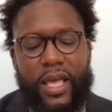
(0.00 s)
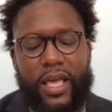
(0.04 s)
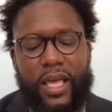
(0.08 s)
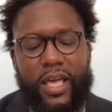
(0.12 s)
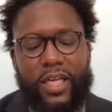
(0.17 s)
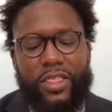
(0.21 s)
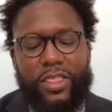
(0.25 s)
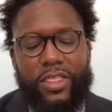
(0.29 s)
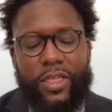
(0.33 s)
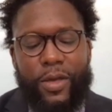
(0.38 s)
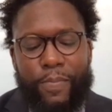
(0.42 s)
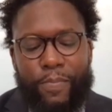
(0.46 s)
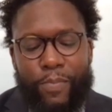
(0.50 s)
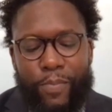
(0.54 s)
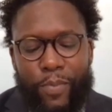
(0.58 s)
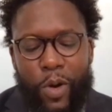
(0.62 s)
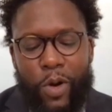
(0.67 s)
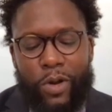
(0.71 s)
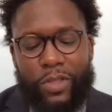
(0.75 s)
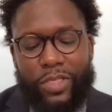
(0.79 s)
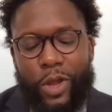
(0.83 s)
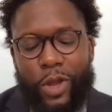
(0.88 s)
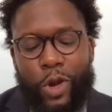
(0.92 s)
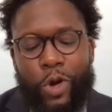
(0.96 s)

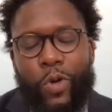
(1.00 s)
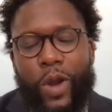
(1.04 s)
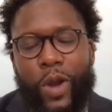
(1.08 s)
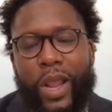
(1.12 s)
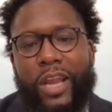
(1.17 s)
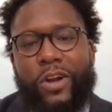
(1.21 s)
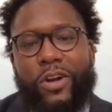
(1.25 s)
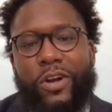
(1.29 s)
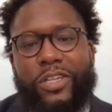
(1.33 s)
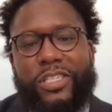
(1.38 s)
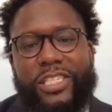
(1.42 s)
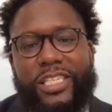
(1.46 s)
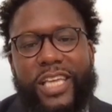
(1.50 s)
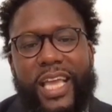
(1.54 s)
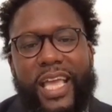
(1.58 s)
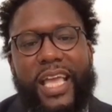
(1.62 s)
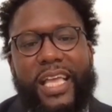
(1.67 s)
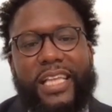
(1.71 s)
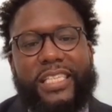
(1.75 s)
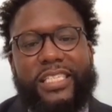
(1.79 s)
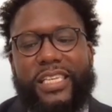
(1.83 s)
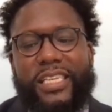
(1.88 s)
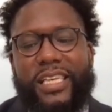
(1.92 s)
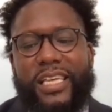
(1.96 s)
the greater
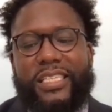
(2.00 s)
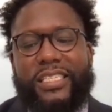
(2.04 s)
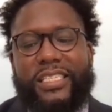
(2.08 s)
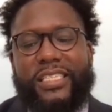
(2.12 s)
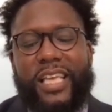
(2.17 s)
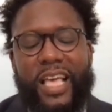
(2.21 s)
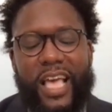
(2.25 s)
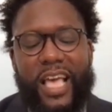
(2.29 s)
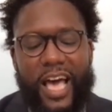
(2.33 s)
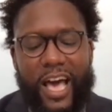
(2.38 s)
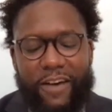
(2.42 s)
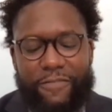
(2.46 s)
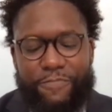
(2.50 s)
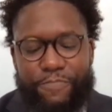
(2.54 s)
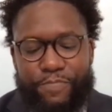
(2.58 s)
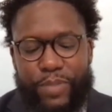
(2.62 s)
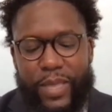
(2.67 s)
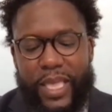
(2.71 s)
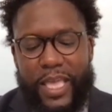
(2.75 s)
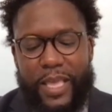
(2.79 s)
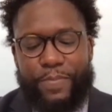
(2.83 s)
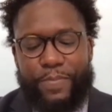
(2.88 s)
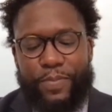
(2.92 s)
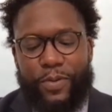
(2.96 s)
chances of
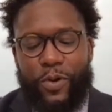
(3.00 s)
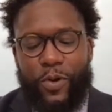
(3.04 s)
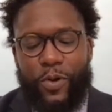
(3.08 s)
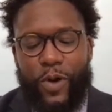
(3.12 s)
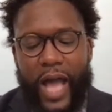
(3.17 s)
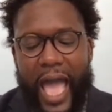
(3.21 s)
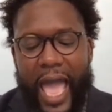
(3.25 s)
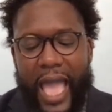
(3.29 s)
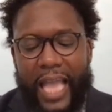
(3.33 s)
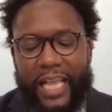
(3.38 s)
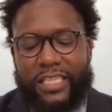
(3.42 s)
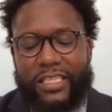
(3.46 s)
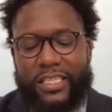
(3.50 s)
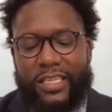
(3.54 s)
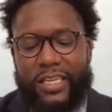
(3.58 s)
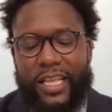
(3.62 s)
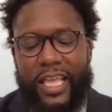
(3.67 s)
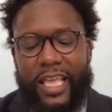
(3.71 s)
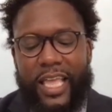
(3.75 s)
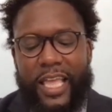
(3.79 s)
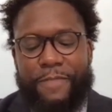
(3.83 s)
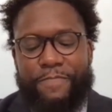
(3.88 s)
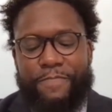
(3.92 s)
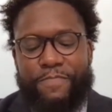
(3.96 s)
people
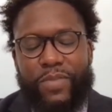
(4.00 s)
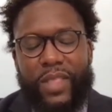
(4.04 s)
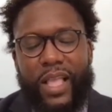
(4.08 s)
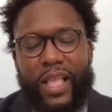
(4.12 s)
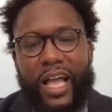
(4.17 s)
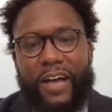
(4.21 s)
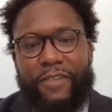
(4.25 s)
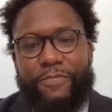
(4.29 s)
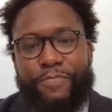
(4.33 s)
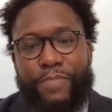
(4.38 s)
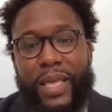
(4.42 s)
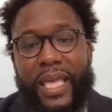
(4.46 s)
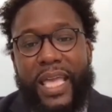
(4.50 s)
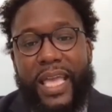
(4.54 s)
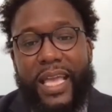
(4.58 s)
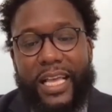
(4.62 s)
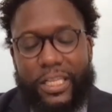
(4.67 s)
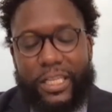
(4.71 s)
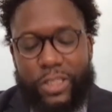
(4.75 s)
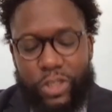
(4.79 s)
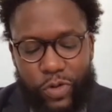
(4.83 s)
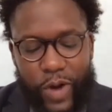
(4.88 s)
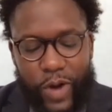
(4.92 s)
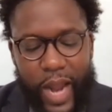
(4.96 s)
actually being
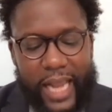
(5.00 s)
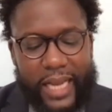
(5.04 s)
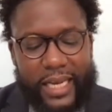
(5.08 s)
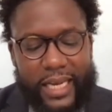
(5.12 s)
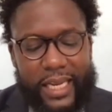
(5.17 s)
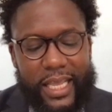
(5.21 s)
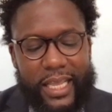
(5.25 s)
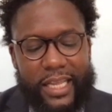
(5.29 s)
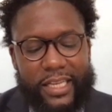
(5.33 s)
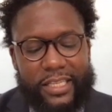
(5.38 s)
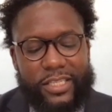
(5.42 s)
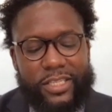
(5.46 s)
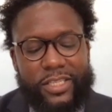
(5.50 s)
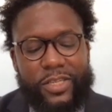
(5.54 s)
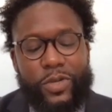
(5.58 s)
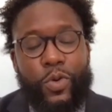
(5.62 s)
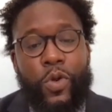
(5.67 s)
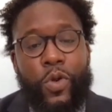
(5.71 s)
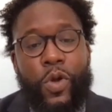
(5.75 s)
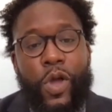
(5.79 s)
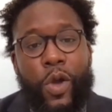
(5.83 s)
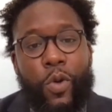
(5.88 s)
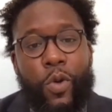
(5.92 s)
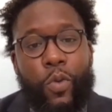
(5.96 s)
attracted
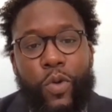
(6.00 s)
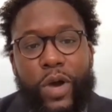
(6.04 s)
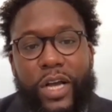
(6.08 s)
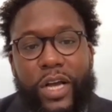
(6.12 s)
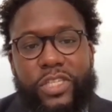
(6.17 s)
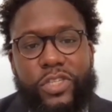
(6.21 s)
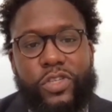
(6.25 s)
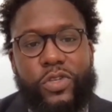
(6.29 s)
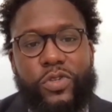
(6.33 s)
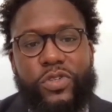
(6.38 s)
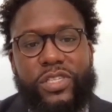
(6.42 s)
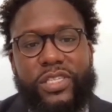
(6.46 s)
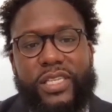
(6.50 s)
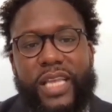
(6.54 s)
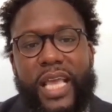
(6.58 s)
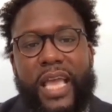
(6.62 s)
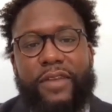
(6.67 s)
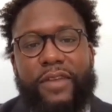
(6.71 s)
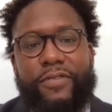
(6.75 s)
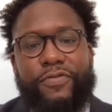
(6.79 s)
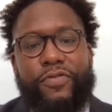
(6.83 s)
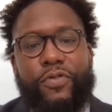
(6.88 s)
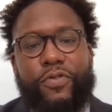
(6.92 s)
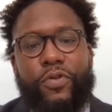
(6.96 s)
to what you
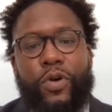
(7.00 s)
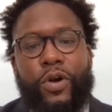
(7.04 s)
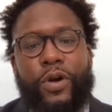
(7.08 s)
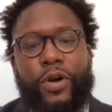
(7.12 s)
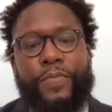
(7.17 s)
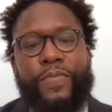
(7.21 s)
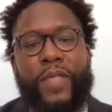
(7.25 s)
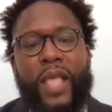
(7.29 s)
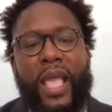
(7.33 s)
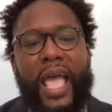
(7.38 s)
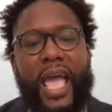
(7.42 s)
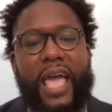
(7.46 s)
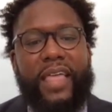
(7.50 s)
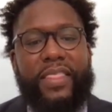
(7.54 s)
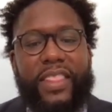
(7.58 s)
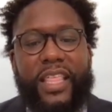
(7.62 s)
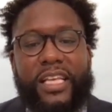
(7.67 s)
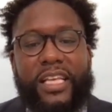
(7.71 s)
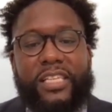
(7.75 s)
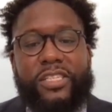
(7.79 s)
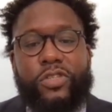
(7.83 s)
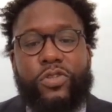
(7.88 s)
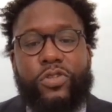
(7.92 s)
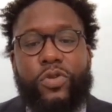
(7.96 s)
stand for. And
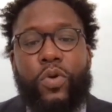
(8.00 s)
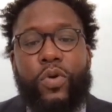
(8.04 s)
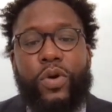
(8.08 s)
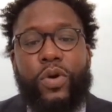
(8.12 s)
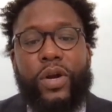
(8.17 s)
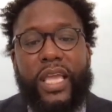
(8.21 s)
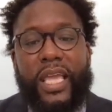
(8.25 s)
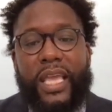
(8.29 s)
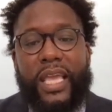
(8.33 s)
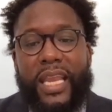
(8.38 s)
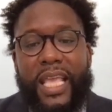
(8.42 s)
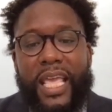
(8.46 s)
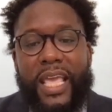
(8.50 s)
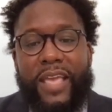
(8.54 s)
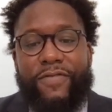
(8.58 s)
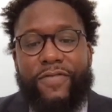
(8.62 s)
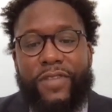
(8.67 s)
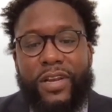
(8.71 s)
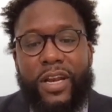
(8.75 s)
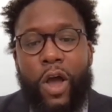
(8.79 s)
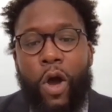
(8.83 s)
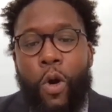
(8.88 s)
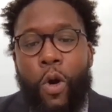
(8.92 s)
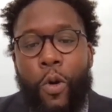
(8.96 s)
this story can
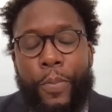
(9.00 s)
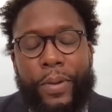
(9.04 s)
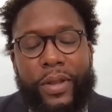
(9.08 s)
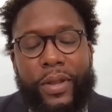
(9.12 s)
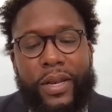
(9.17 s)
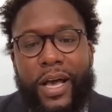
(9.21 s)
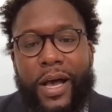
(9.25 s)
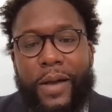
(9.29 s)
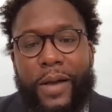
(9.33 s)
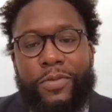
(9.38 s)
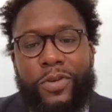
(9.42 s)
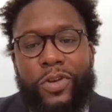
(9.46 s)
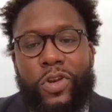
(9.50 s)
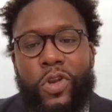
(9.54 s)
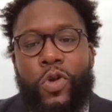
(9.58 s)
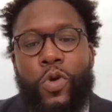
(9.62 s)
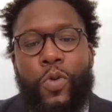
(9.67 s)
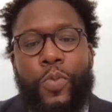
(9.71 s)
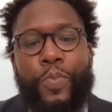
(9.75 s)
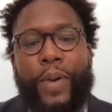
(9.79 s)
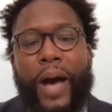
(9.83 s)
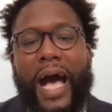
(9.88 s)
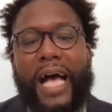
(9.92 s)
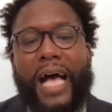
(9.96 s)
even open up new
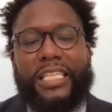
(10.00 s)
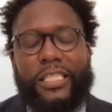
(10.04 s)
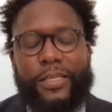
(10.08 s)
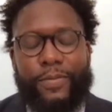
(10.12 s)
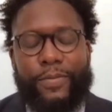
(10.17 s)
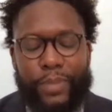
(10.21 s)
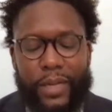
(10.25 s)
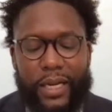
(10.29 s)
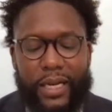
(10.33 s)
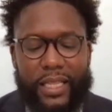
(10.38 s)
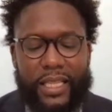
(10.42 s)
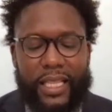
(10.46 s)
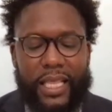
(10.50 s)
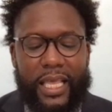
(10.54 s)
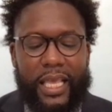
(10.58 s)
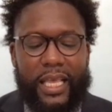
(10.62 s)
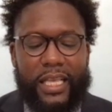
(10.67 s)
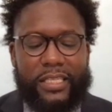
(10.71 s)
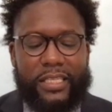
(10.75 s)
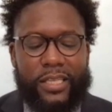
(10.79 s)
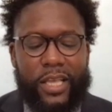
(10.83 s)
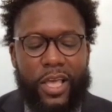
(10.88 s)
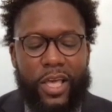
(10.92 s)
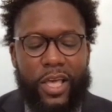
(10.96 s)

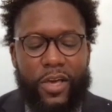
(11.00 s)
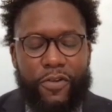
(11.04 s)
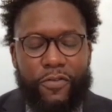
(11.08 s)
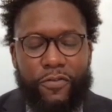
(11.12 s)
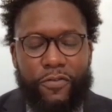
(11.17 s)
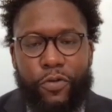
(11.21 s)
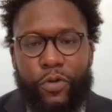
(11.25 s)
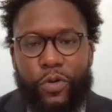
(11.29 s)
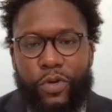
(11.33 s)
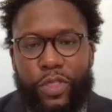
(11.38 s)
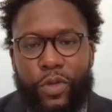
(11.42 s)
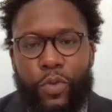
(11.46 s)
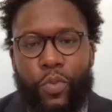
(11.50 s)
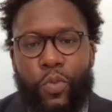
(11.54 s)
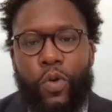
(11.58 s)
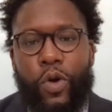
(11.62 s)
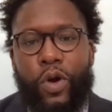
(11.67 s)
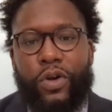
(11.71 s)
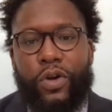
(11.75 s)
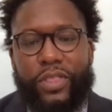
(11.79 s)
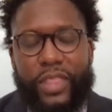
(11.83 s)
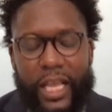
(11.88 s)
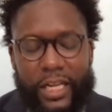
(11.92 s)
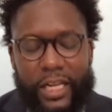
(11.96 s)
possibilities for the
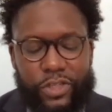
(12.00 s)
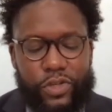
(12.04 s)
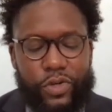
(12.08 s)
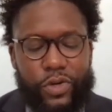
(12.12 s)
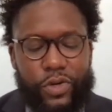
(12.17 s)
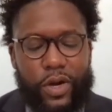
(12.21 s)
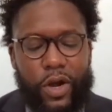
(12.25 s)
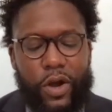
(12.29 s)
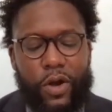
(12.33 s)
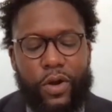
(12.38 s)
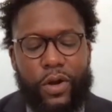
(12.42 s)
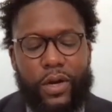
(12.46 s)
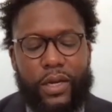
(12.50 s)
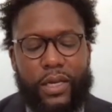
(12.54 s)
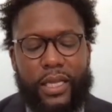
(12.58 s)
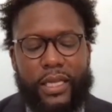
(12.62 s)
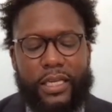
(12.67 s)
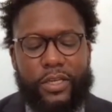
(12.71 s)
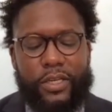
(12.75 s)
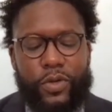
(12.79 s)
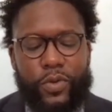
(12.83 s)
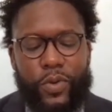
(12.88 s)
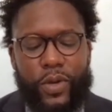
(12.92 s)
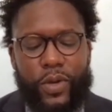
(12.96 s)
work that you're currently
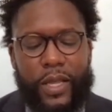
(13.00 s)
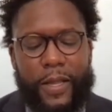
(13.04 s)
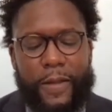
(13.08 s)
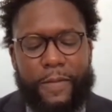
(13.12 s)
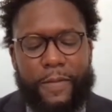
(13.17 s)
doing.